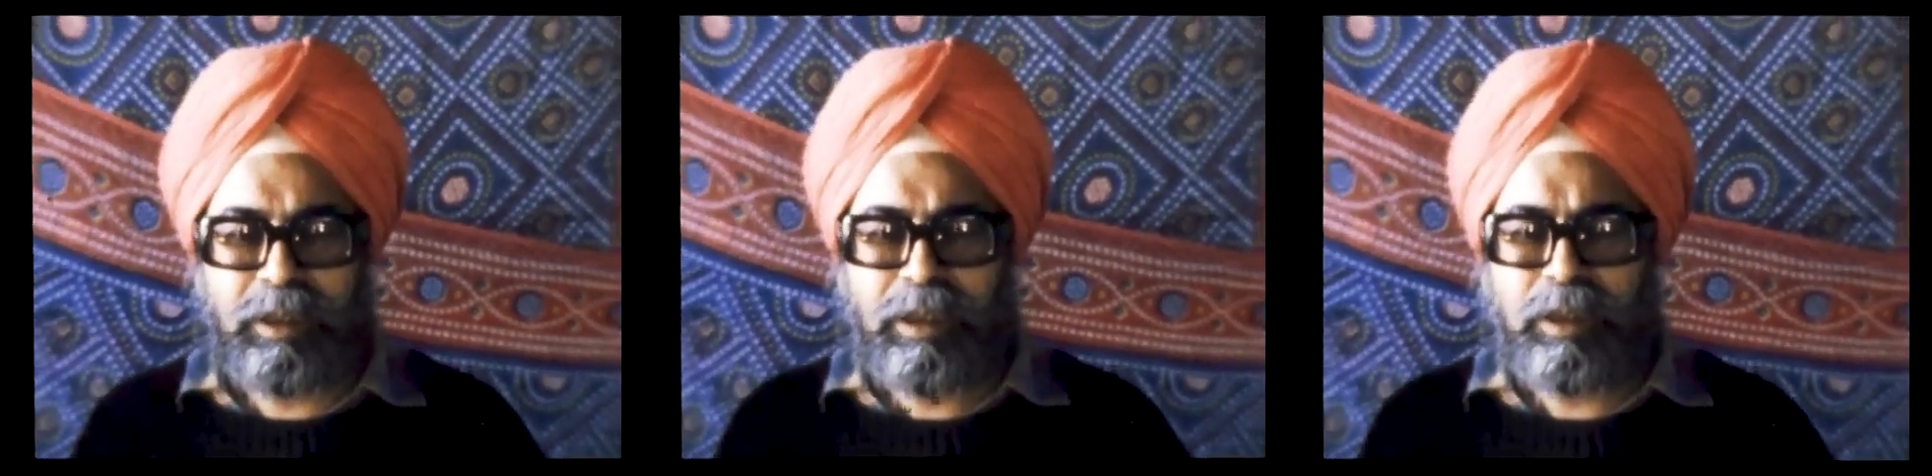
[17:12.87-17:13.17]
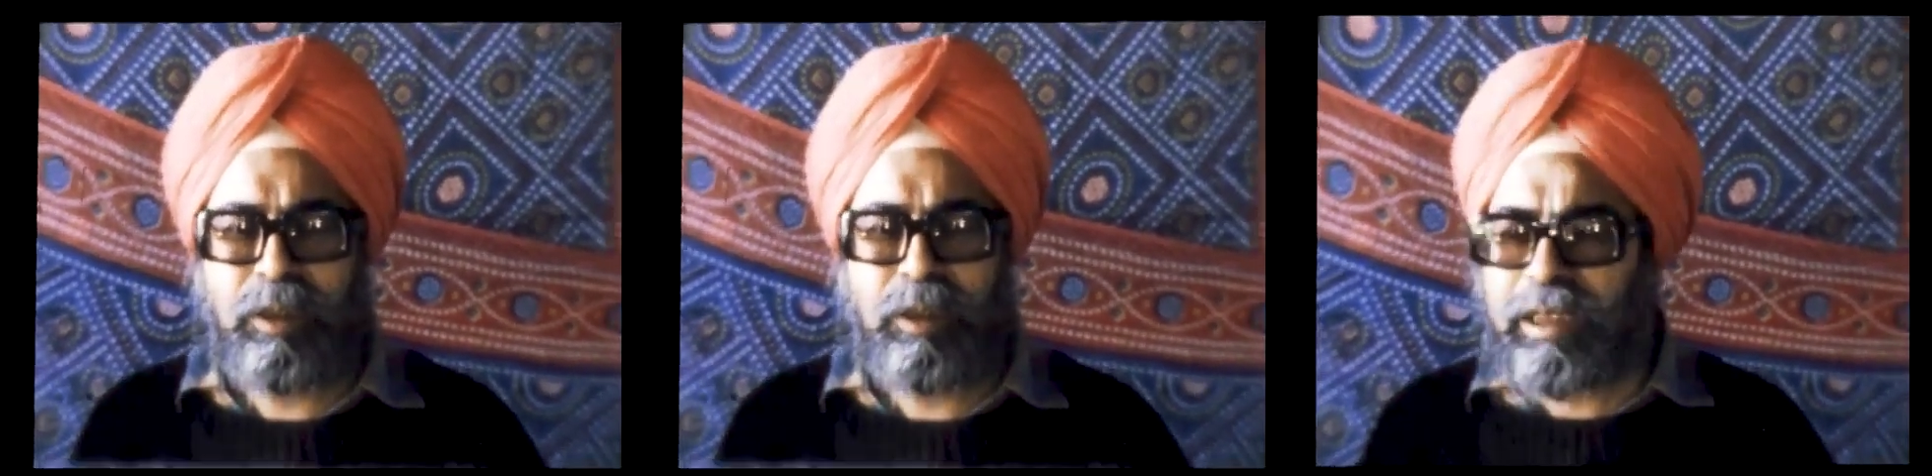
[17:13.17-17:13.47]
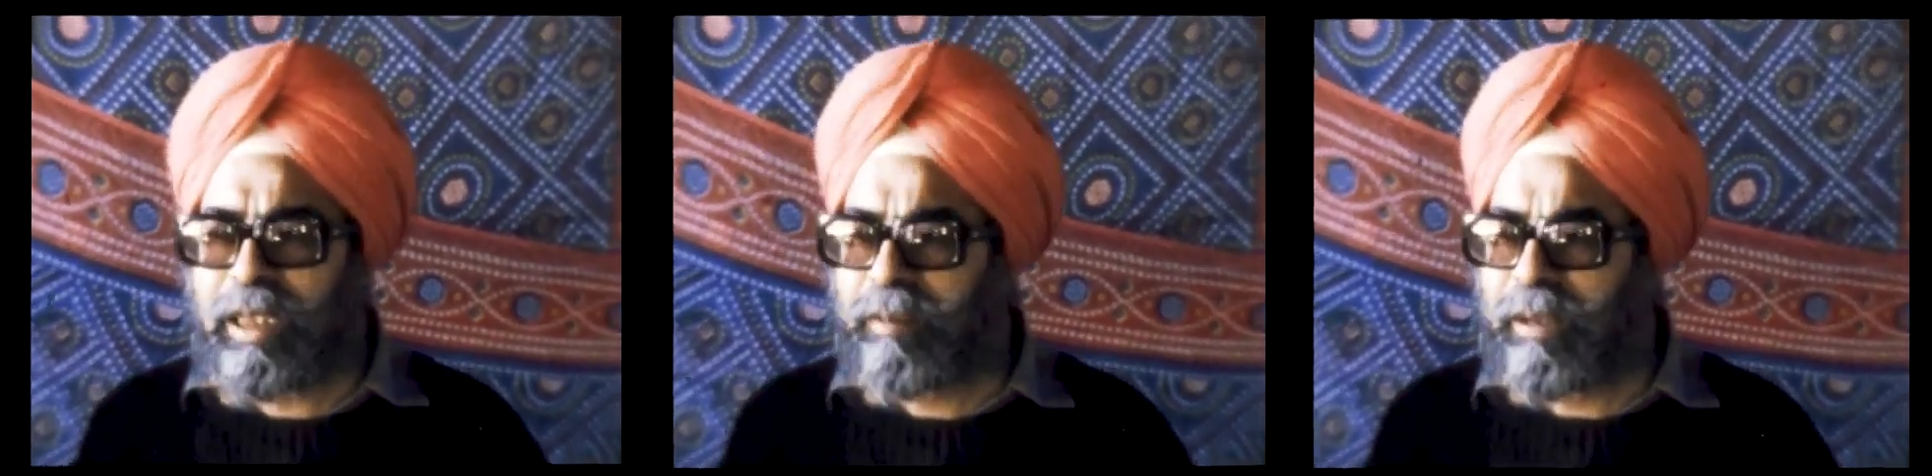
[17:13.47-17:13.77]
So he
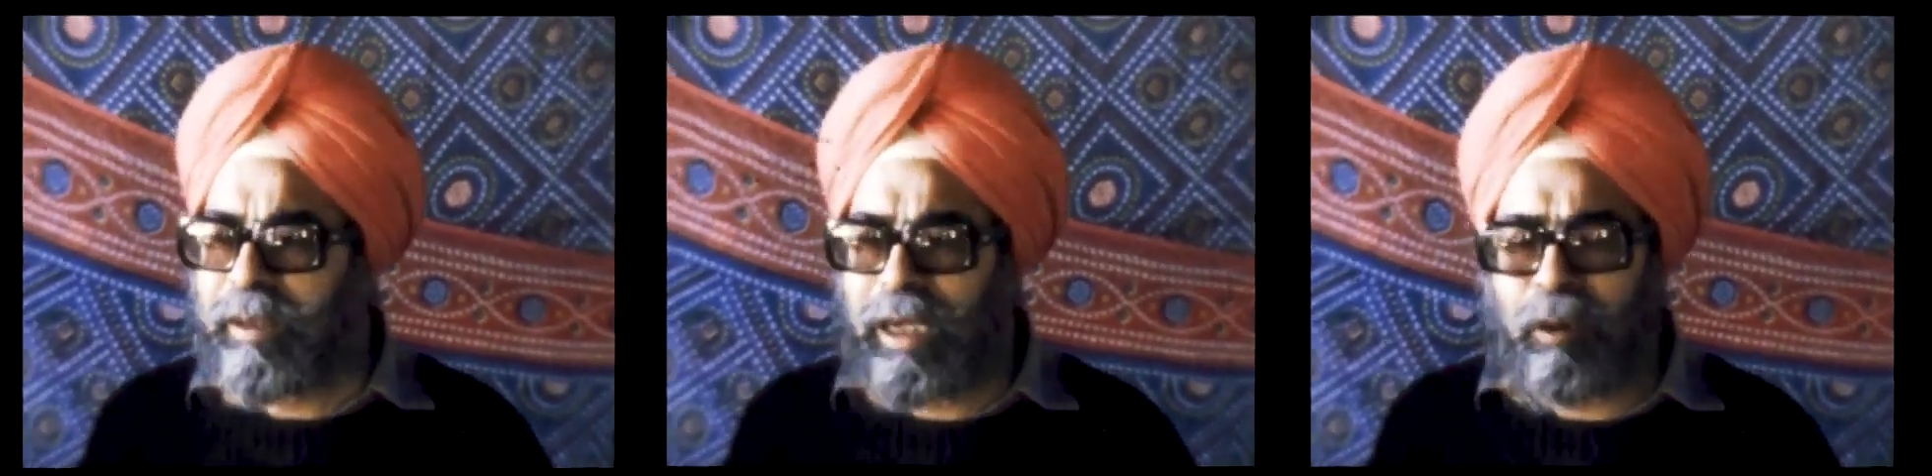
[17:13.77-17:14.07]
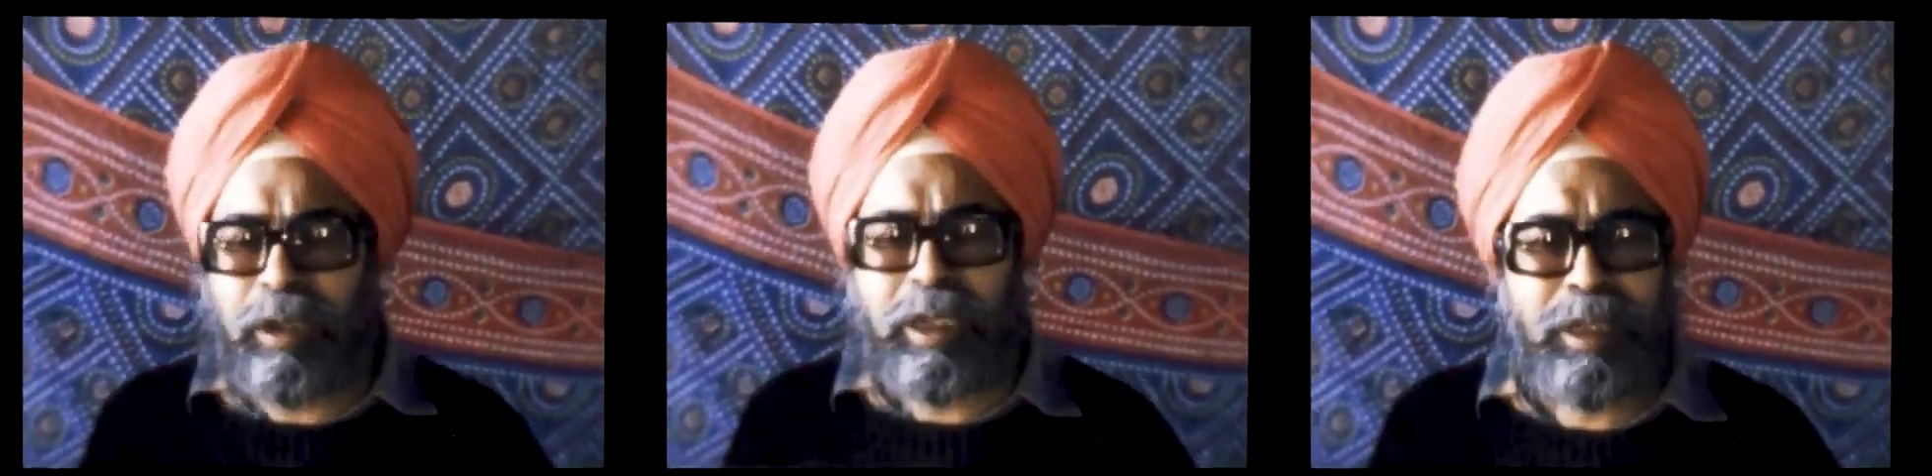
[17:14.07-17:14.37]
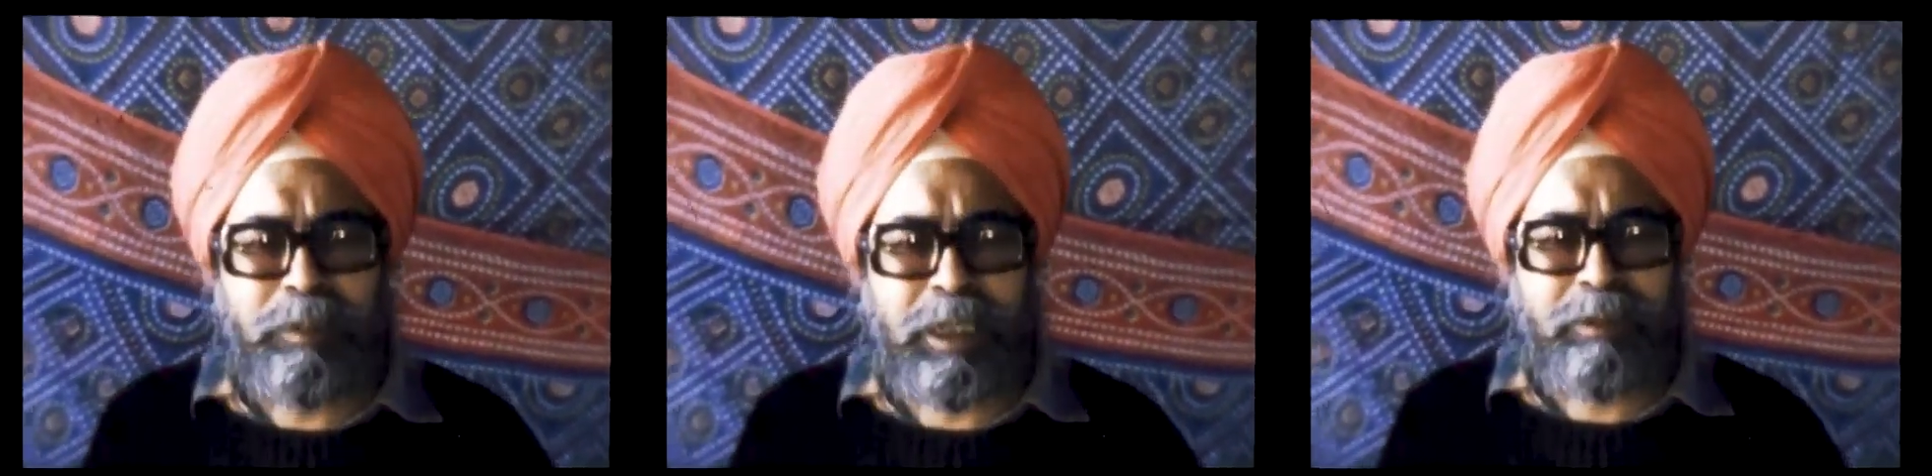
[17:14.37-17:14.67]
said, "Baba, how can I
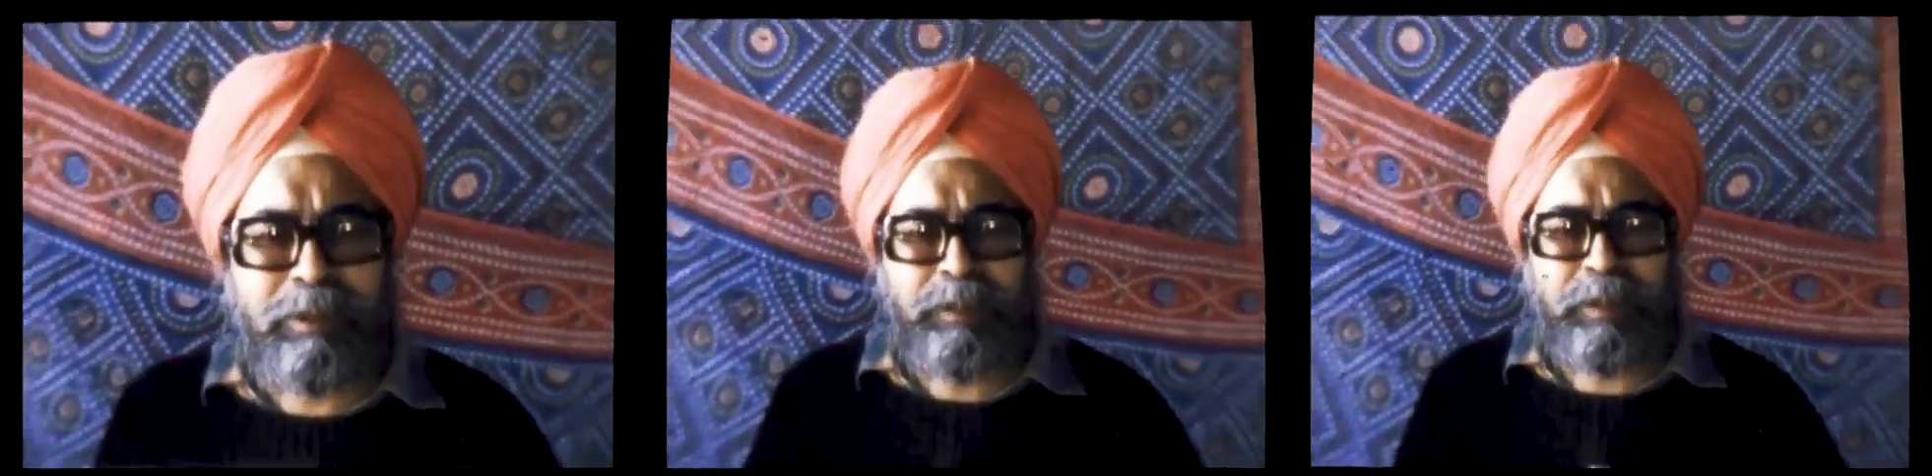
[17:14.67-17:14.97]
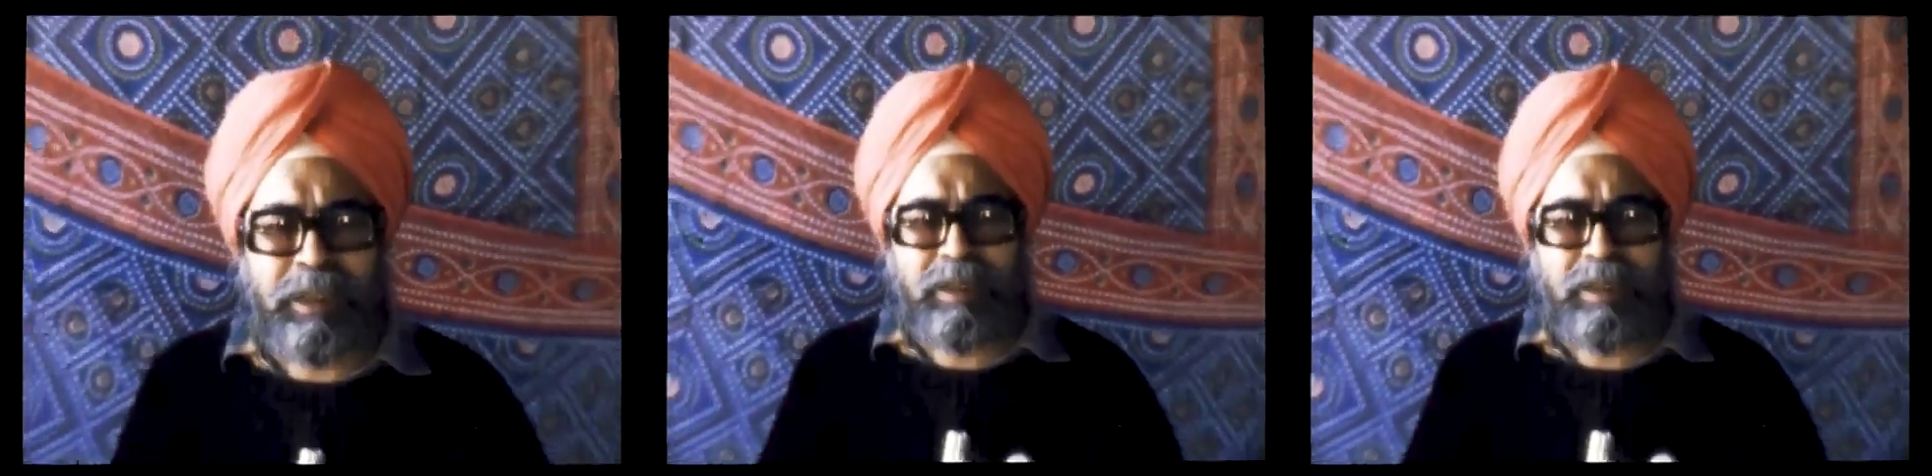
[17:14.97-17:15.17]
give a speech in